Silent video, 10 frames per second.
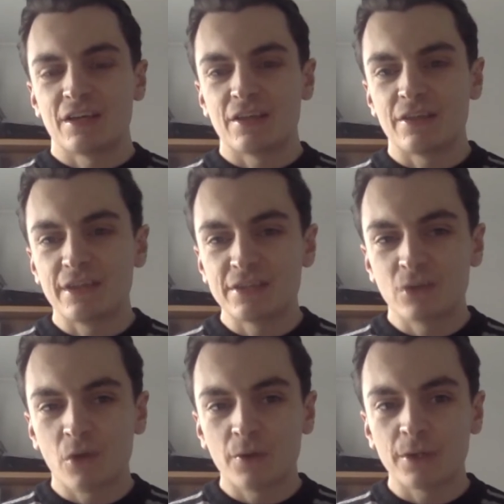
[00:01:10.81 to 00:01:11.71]
these are
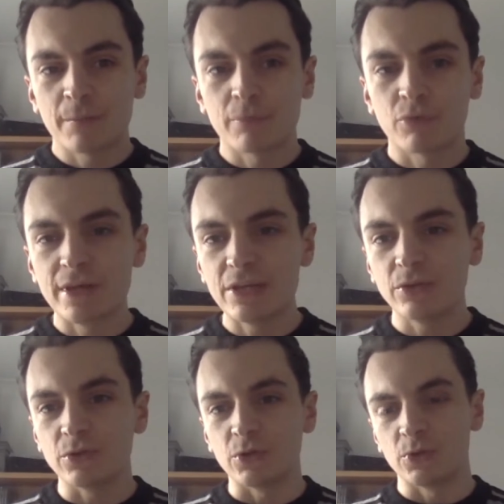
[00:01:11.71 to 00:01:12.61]
only the
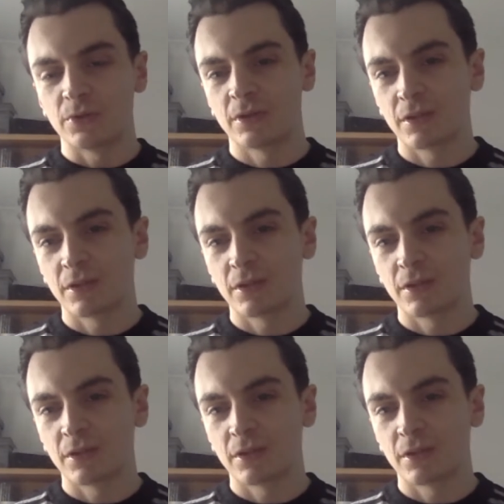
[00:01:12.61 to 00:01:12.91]
prelude,